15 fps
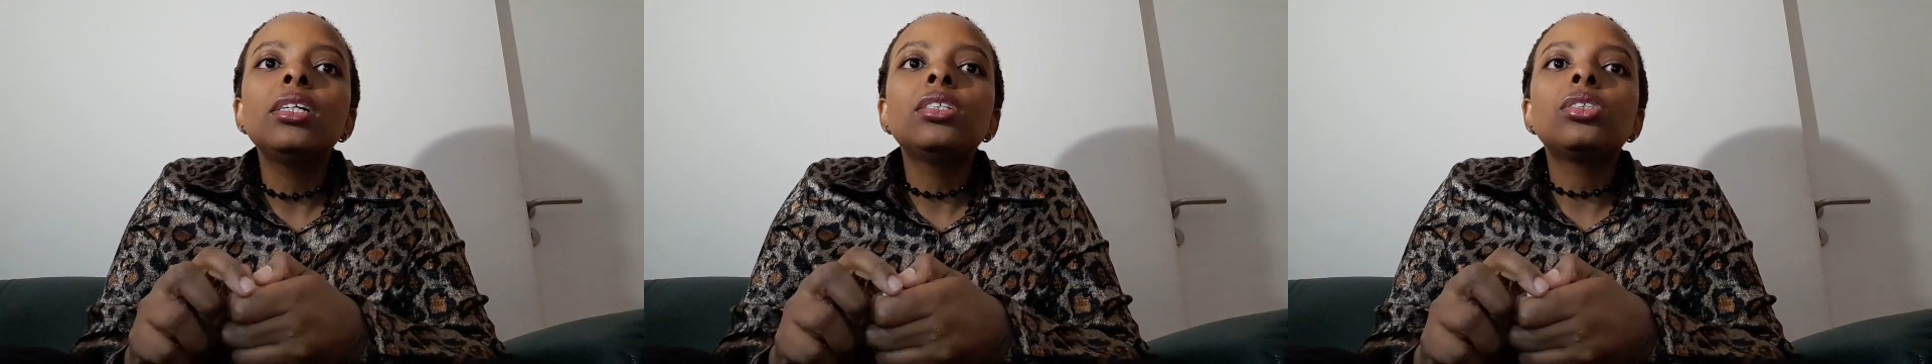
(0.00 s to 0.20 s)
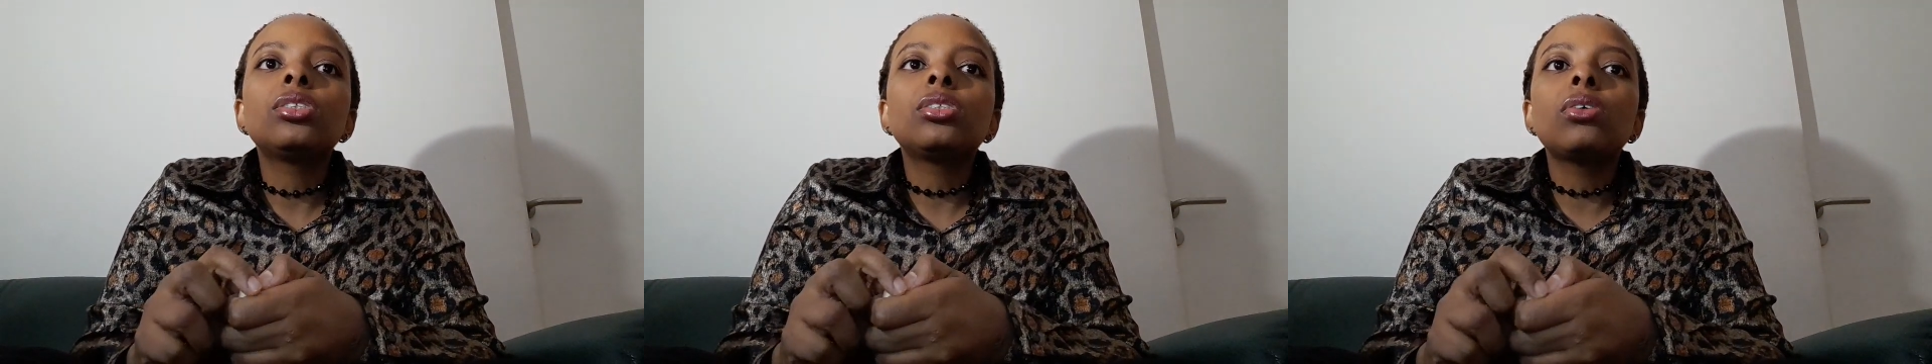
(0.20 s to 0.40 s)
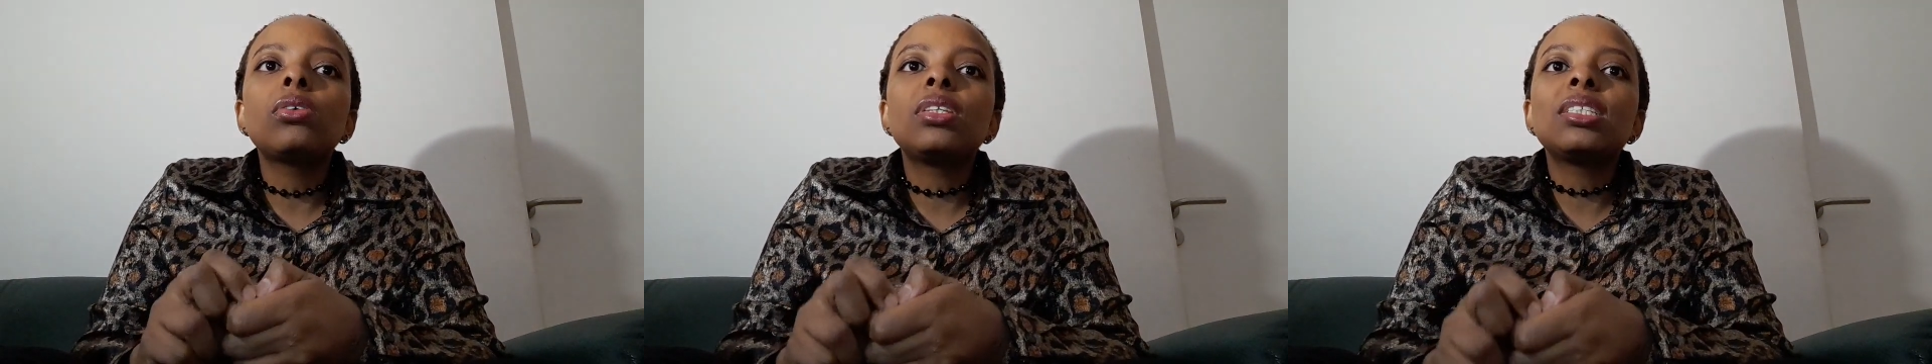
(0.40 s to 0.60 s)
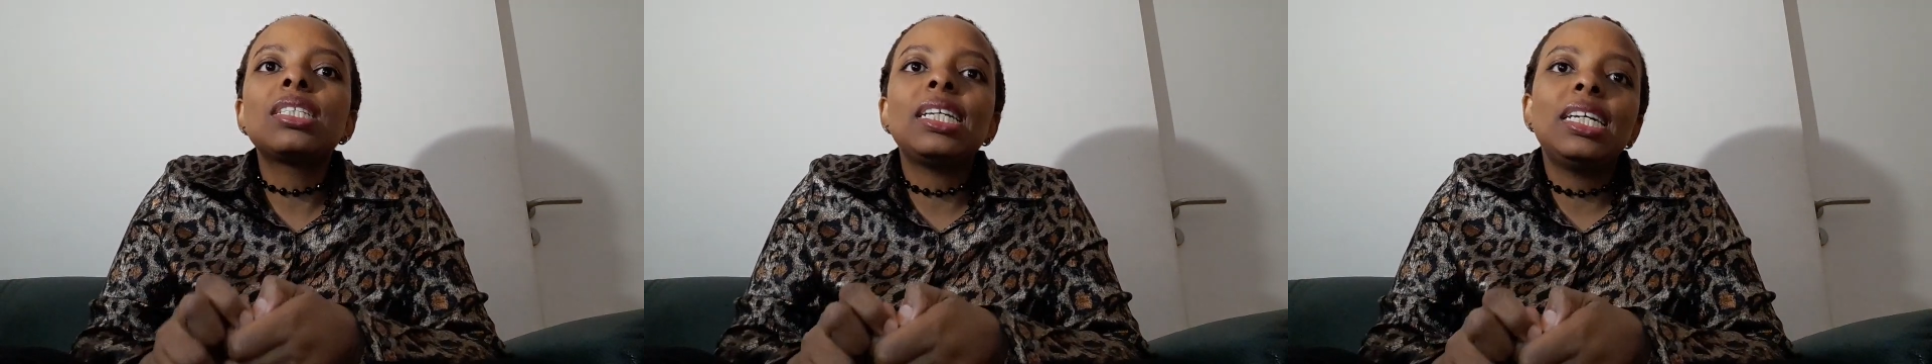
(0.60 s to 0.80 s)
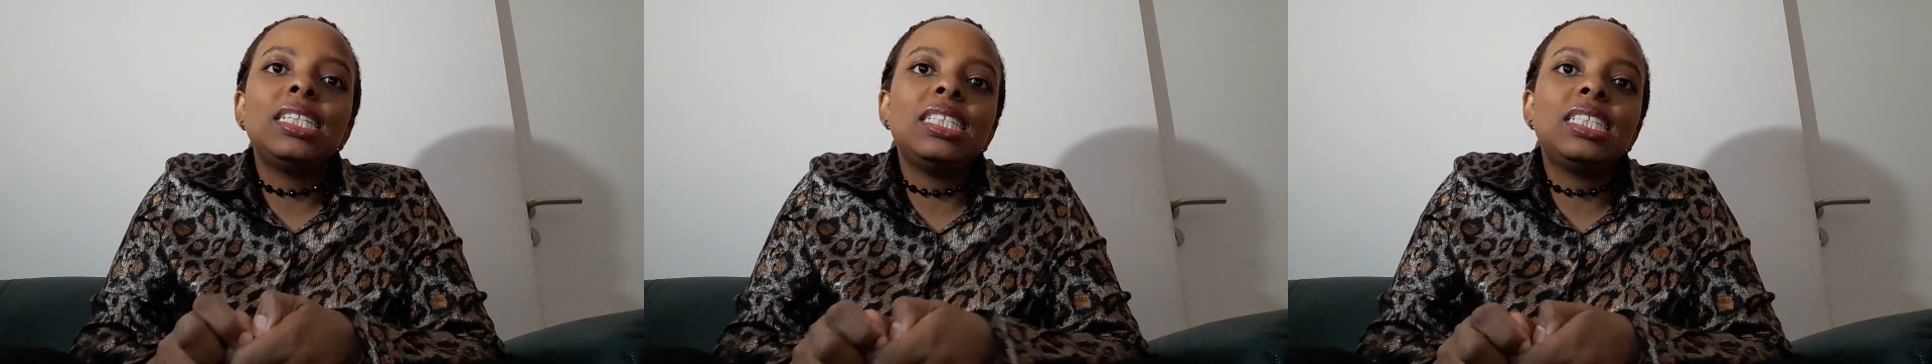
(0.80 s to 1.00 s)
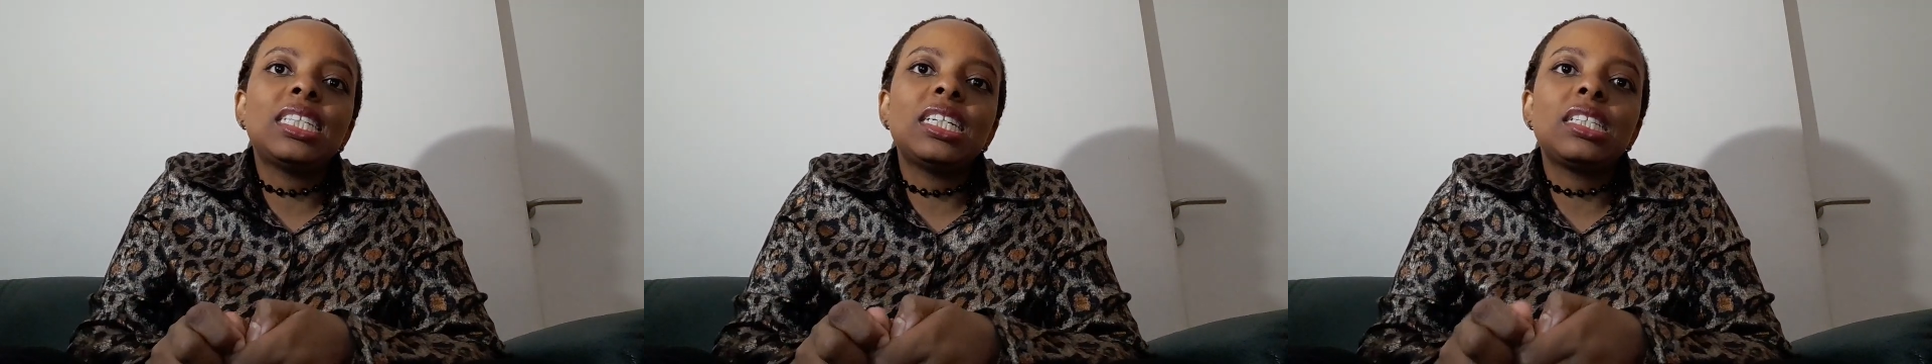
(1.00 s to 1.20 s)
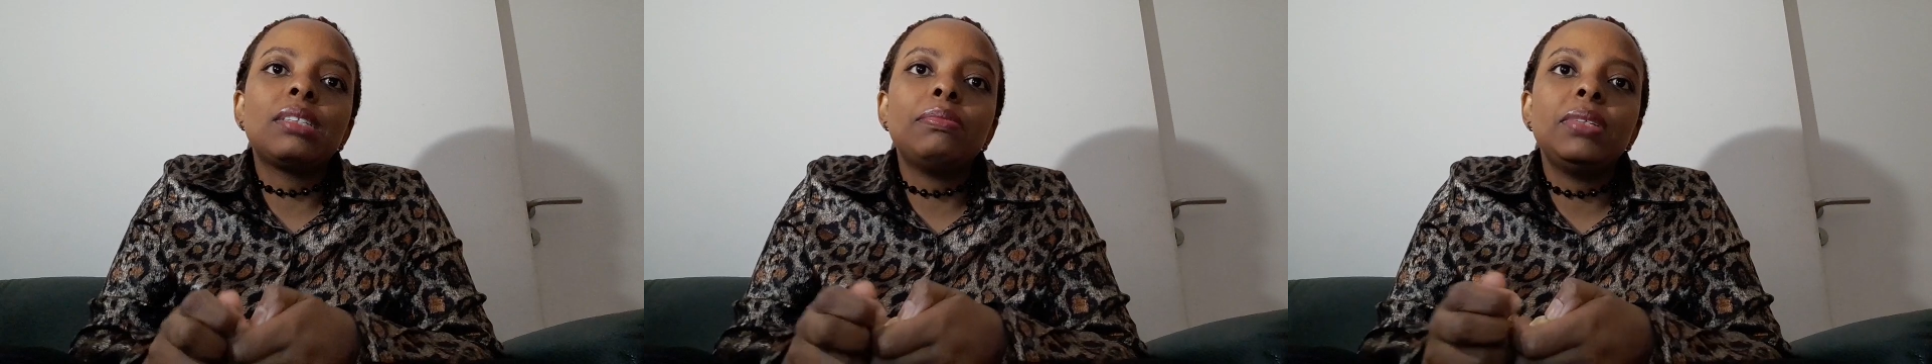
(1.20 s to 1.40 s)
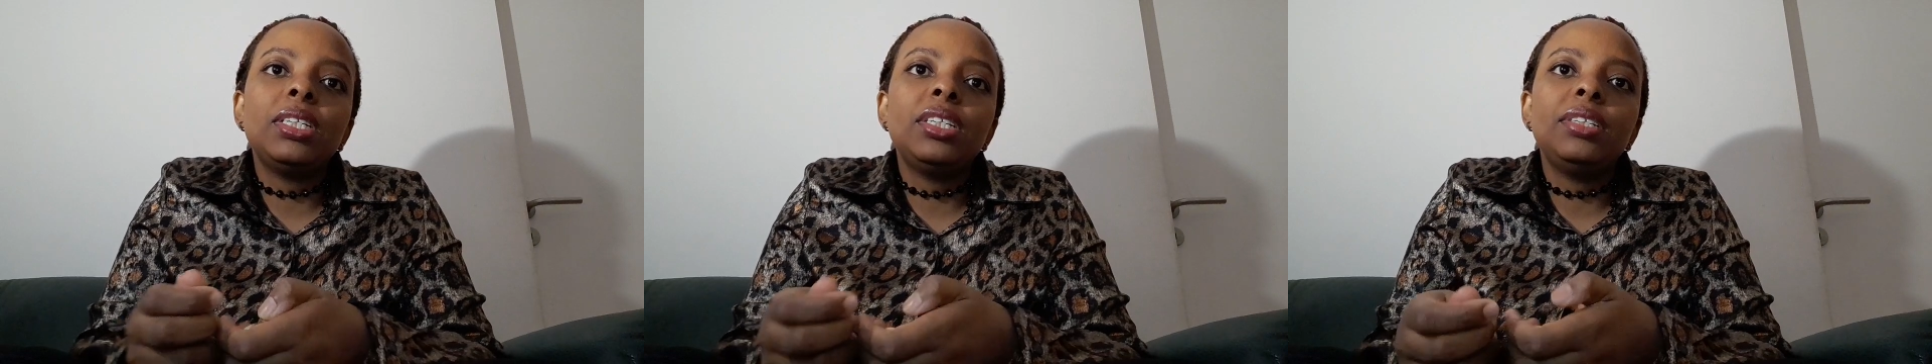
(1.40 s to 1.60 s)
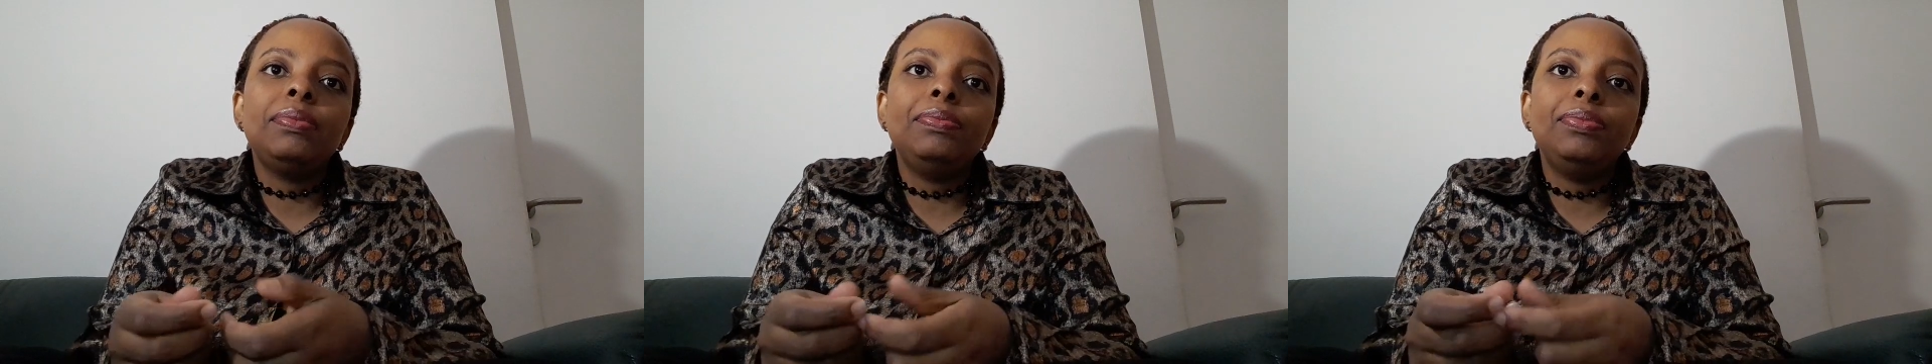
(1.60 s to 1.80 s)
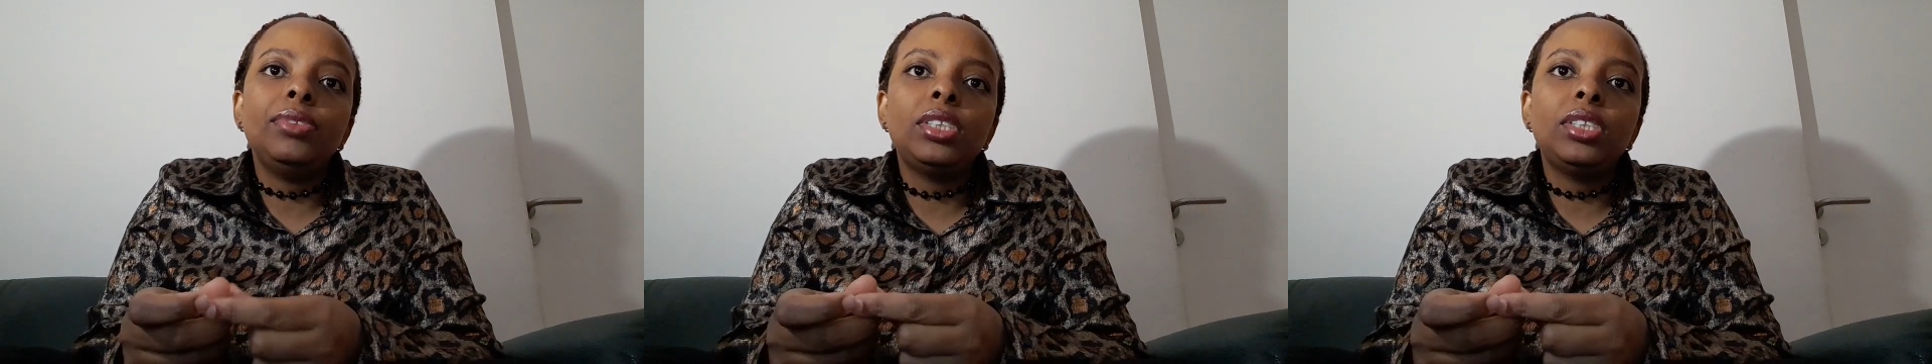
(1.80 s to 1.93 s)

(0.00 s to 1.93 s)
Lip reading: So this lady tells me